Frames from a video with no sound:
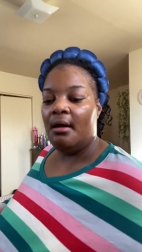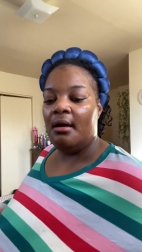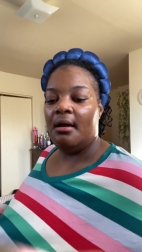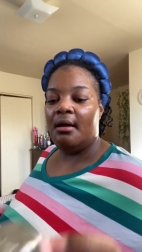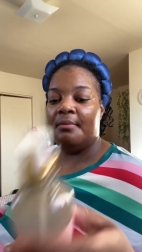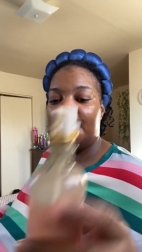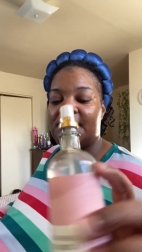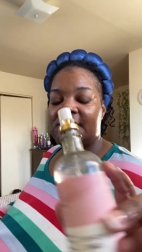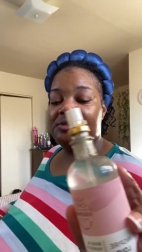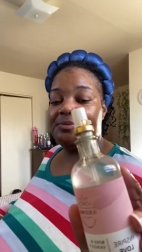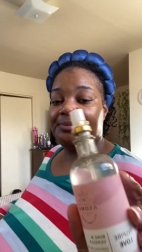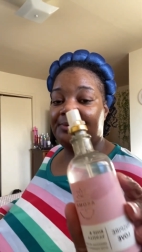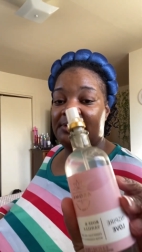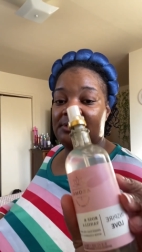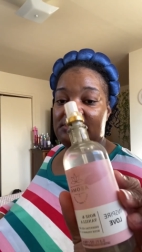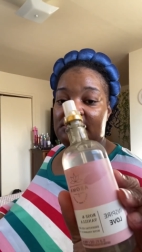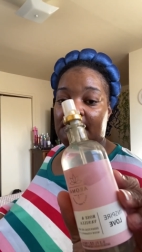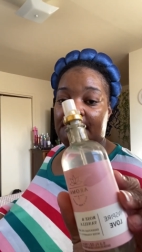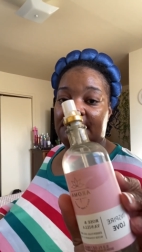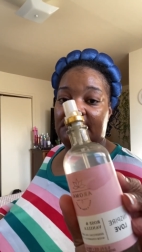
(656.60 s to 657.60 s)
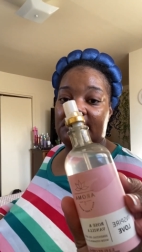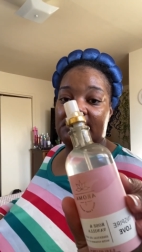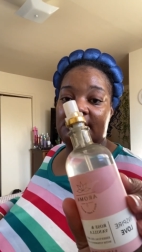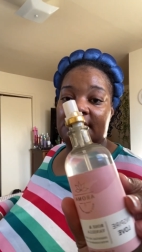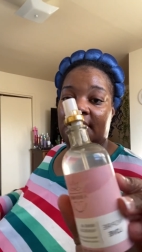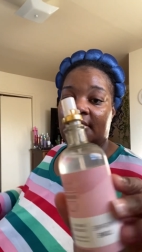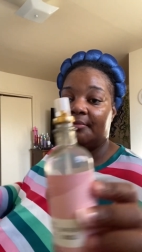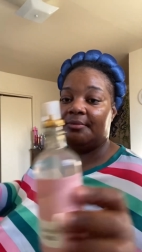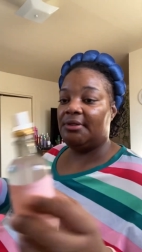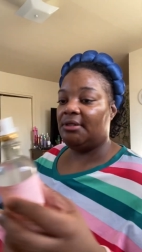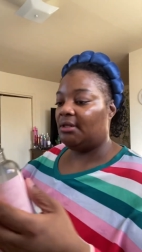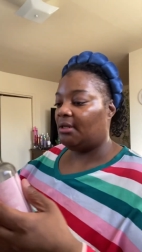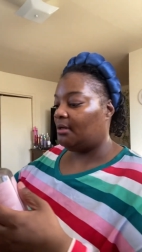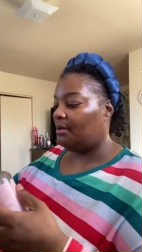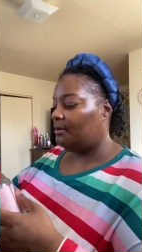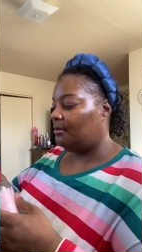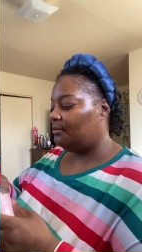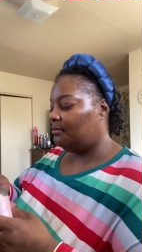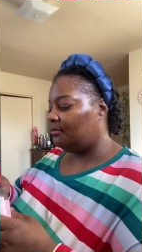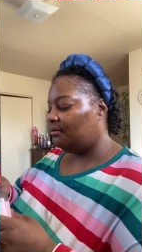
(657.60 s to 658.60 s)
I'm going to spray some this on me,
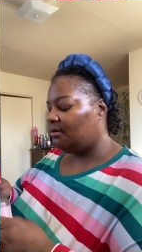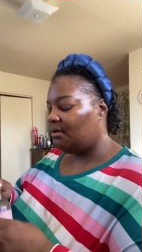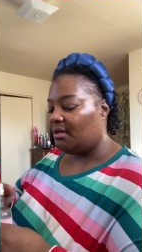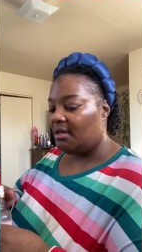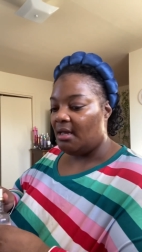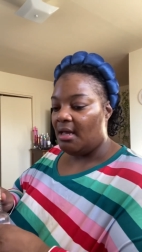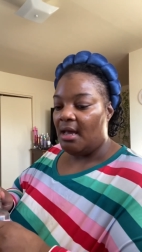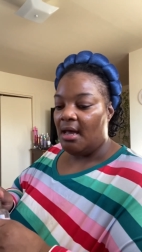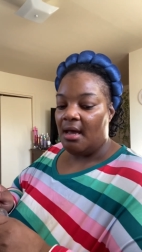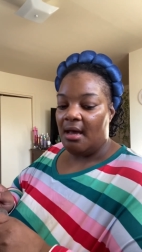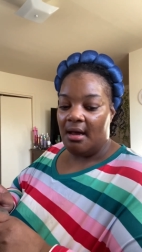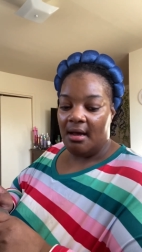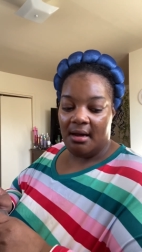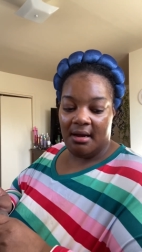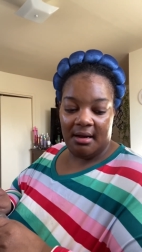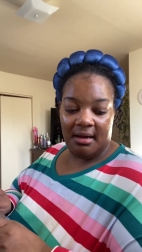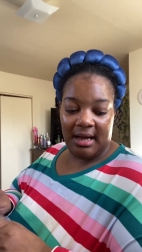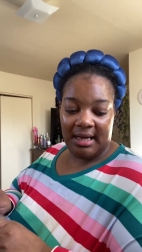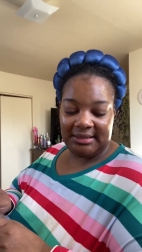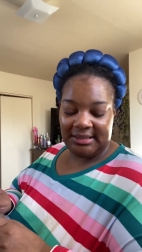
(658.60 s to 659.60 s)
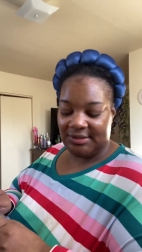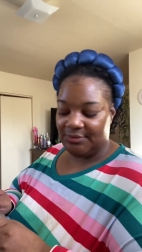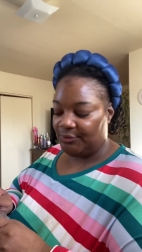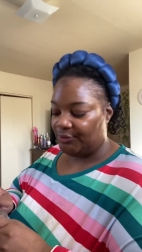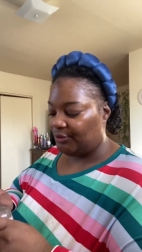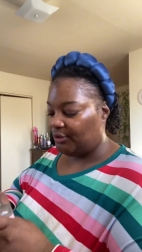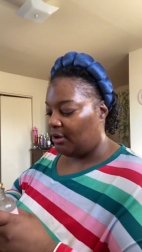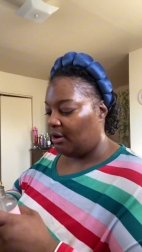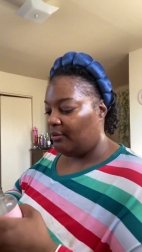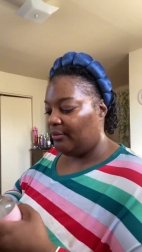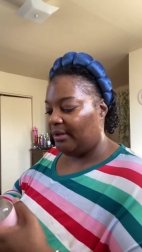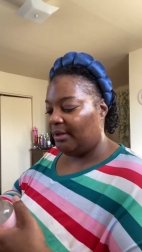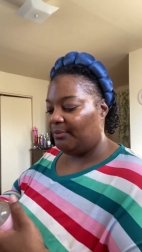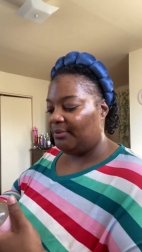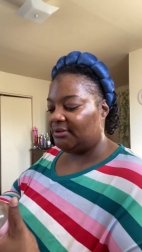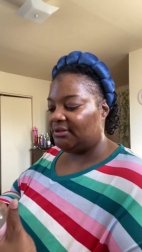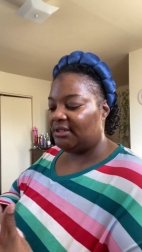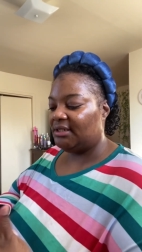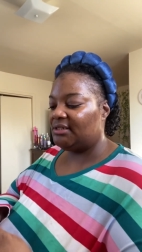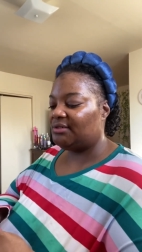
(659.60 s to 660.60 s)
y'all. Uh, I just want to go in
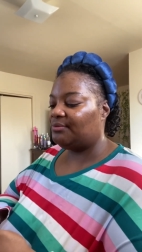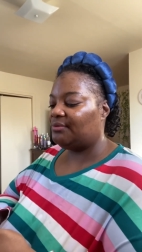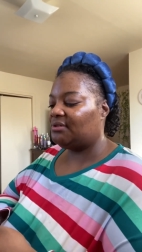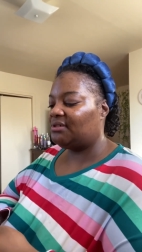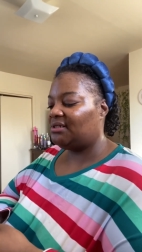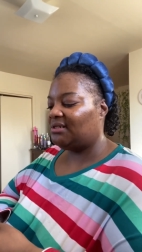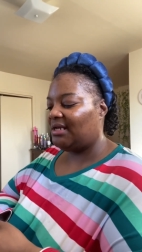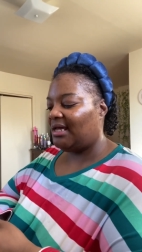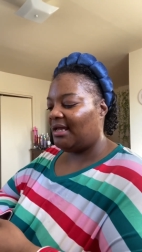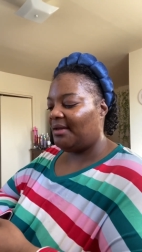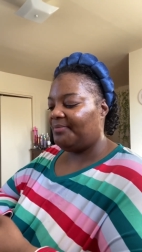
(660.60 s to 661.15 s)
with this one today